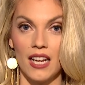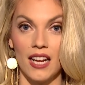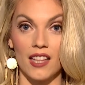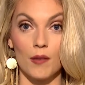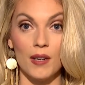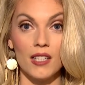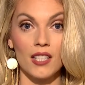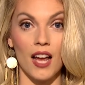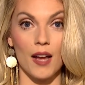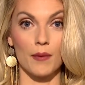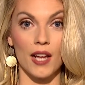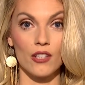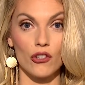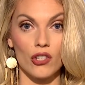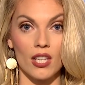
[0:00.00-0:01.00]
In the meantime,
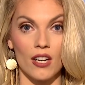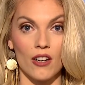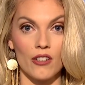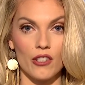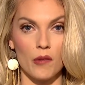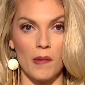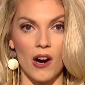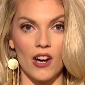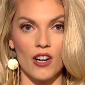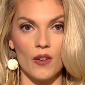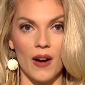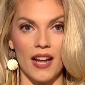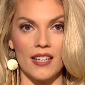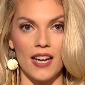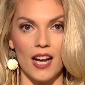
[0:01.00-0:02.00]
catch us here tomorrow
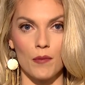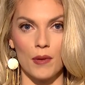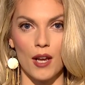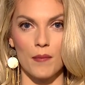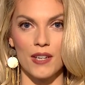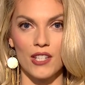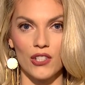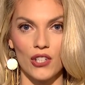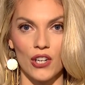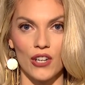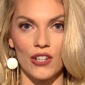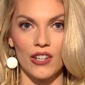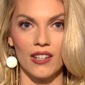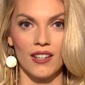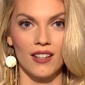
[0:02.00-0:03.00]
at 9 p.m.
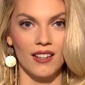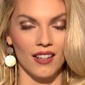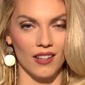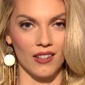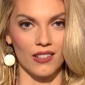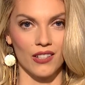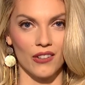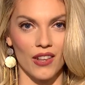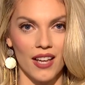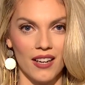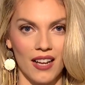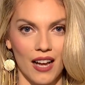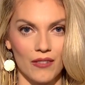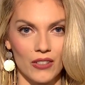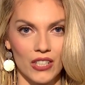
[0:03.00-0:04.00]
Eastern. And until then,
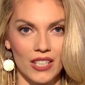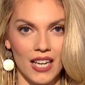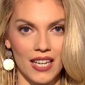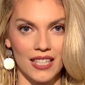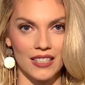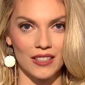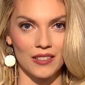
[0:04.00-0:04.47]
have a good night.